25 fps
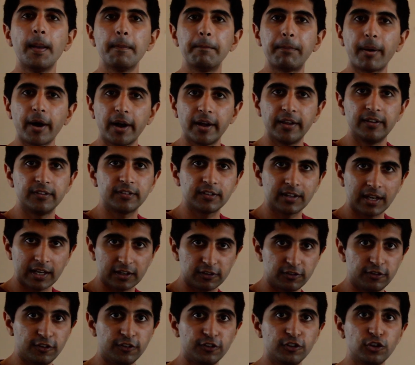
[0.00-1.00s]
Bias can
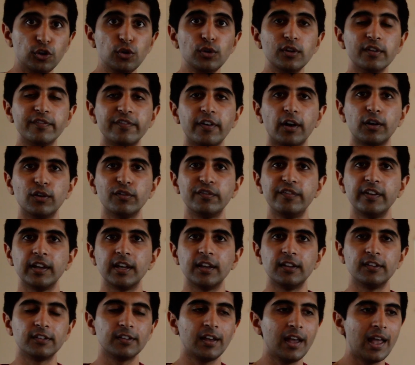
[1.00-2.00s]
actually skew the final
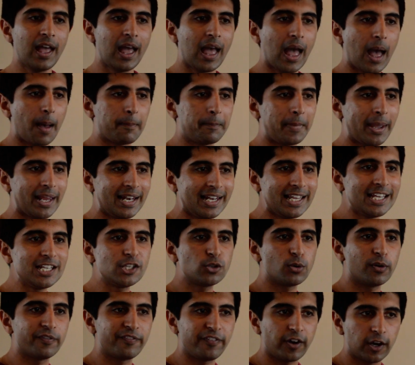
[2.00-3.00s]
figures and may lead
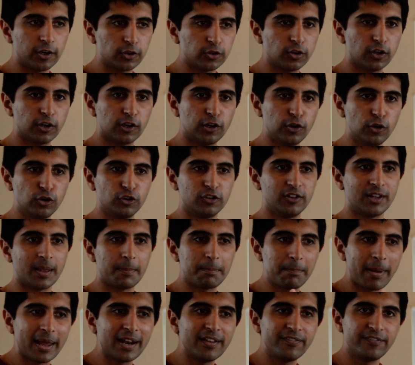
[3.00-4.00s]
to a final conclusion
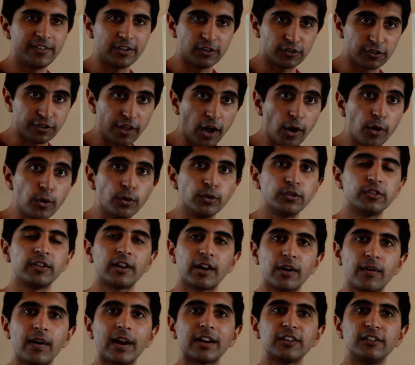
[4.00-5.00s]
that benefits those
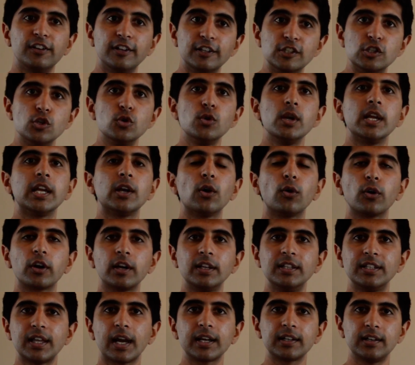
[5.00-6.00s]
that are actually doing or
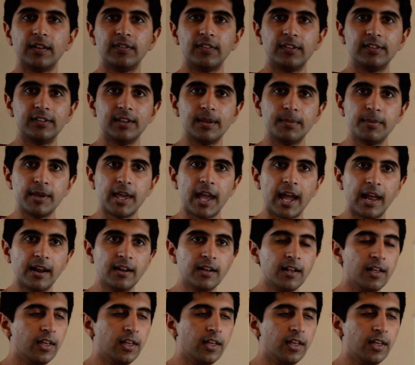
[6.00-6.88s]
conducting the CBA.